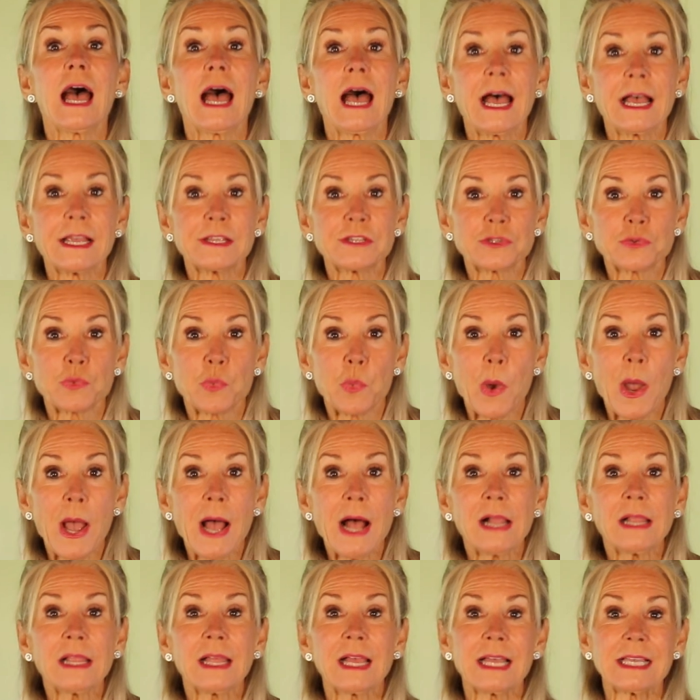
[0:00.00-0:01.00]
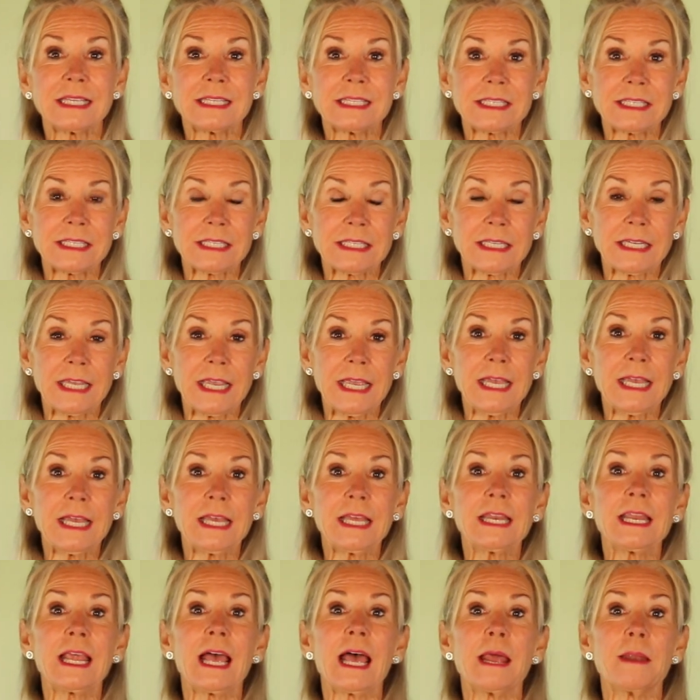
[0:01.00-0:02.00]
as well as
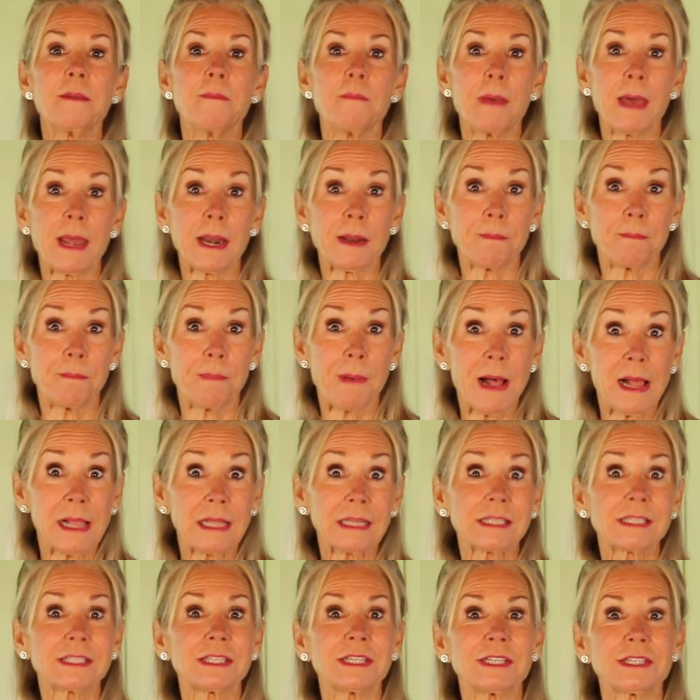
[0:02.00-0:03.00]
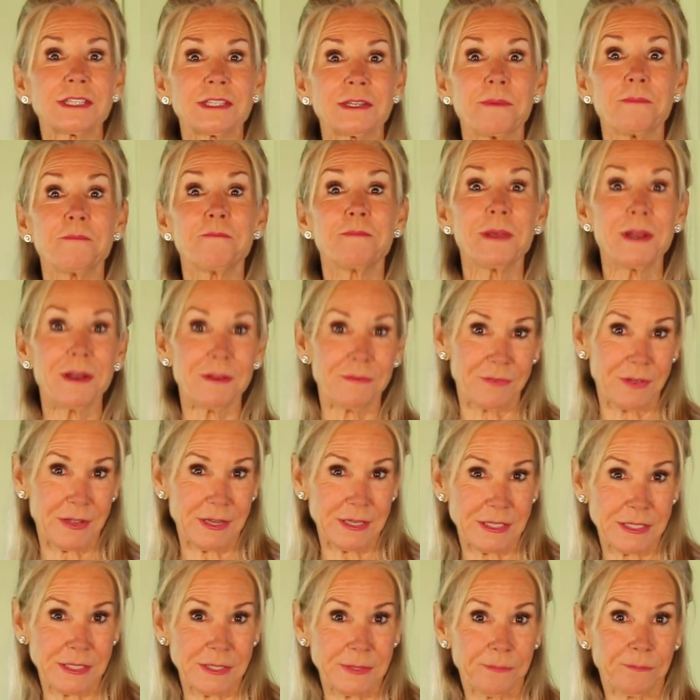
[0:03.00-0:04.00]
skin and metabolic system
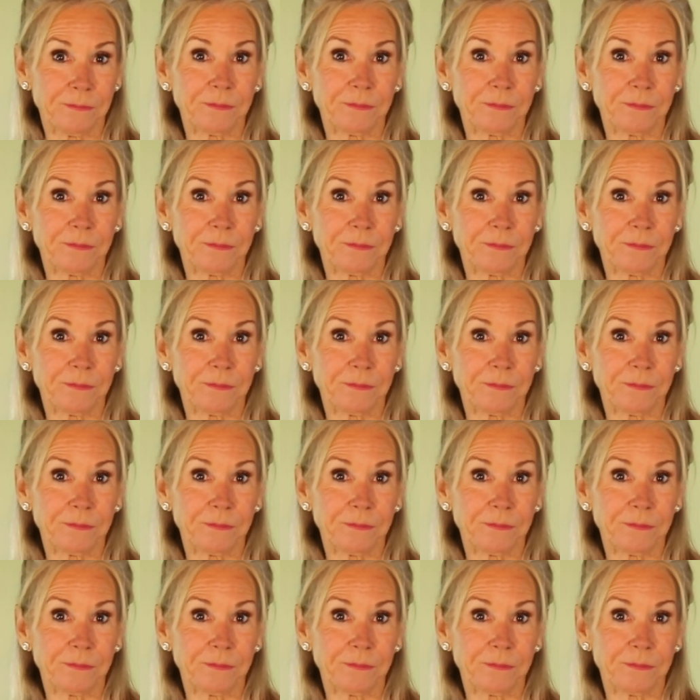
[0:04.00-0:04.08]
benefits.